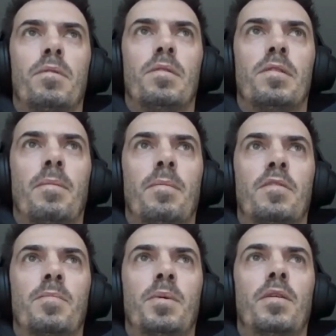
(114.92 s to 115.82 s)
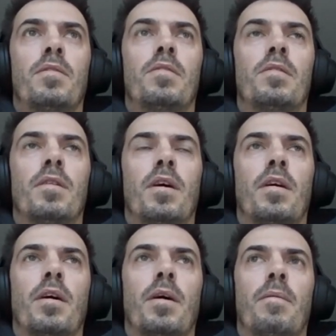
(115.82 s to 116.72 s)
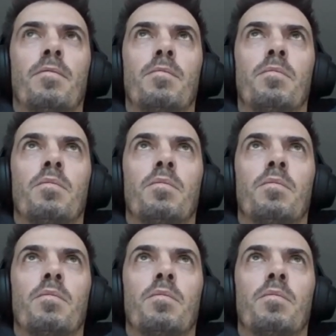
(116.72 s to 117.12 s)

some experience, like a